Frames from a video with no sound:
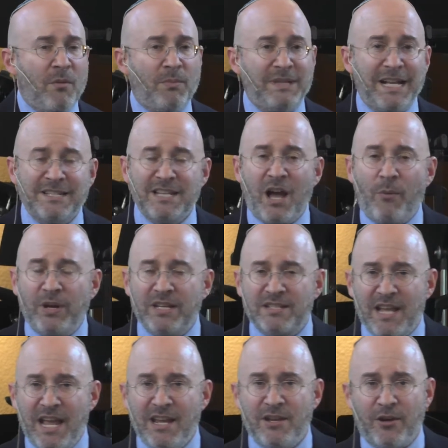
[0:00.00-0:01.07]
But that's not what he's
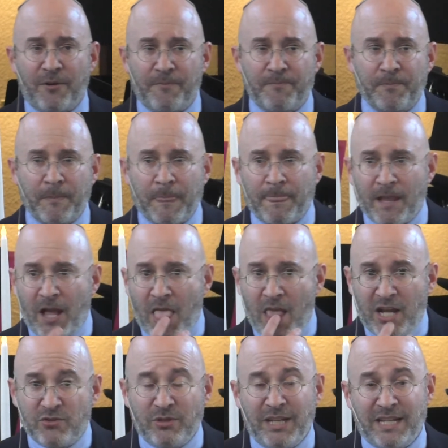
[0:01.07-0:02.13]
saying here.
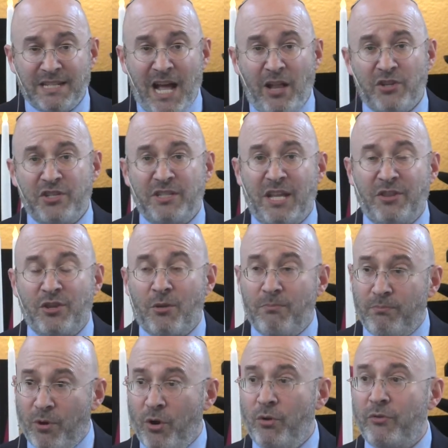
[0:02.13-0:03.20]
He's really acknowledging that they're
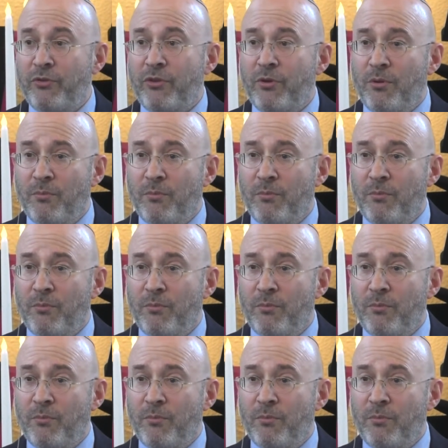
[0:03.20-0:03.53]
both